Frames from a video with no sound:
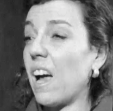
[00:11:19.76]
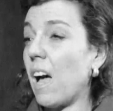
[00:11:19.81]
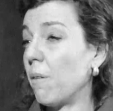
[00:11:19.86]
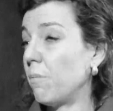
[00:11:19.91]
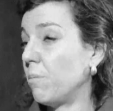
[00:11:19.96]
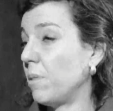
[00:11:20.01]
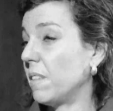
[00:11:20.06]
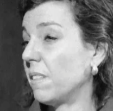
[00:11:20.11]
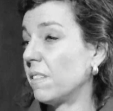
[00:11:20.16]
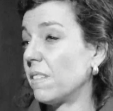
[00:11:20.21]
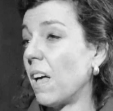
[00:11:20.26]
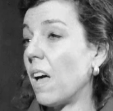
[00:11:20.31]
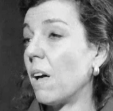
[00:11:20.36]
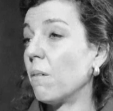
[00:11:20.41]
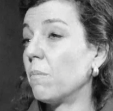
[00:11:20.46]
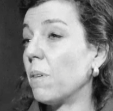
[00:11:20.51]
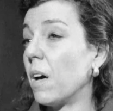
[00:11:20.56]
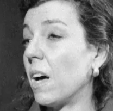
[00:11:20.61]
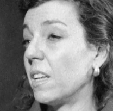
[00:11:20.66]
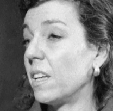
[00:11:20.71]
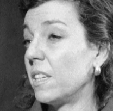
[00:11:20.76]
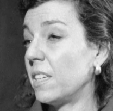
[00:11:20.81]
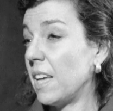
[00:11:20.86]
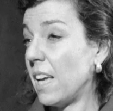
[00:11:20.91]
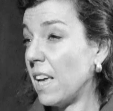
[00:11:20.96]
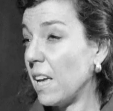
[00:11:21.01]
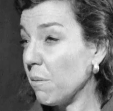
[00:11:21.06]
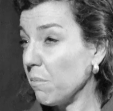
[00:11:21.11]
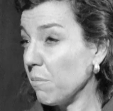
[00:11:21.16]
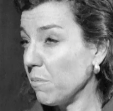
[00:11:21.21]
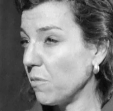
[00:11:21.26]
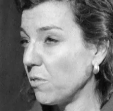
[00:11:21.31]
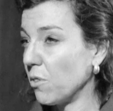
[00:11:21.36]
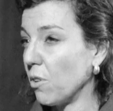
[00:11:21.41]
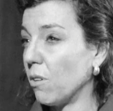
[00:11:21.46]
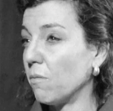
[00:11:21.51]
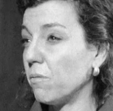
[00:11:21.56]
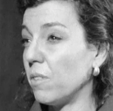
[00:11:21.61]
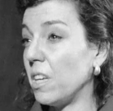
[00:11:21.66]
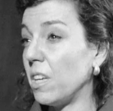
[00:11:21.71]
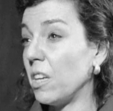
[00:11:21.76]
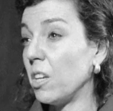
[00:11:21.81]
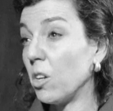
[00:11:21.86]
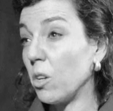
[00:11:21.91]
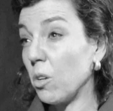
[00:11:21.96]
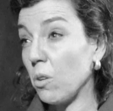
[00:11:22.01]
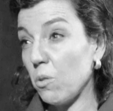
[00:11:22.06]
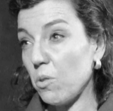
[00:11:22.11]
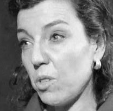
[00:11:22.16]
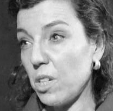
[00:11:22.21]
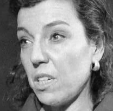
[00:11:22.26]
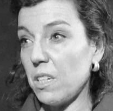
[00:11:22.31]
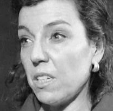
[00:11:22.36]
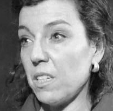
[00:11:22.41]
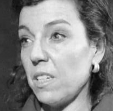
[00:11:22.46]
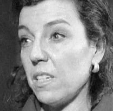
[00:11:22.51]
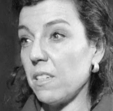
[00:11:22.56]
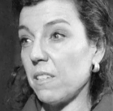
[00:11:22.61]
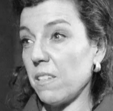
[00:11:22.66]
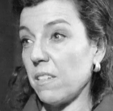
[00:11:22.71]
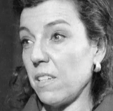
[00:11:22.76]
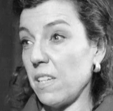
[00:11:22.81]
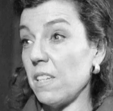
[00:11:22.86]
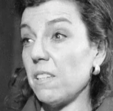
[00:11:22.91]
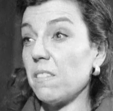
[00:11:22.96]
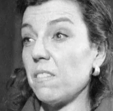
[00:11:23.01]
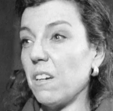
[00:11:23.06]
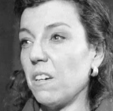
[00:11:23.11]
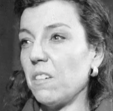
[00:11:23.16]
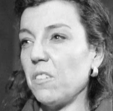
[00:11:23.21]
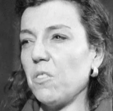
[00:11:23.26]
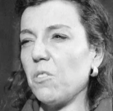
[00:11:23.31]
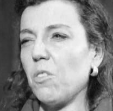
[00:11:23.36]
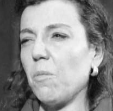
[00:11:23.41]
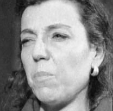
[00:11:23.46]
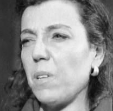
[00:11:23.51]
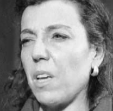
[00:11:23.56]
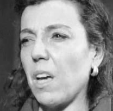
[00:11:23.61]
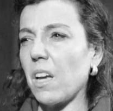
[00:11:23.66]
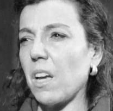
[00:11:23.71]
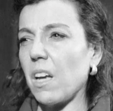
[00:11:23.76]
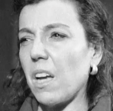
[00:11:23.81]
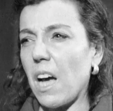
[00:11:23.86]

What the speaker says: have been some attempts of including these Eastern European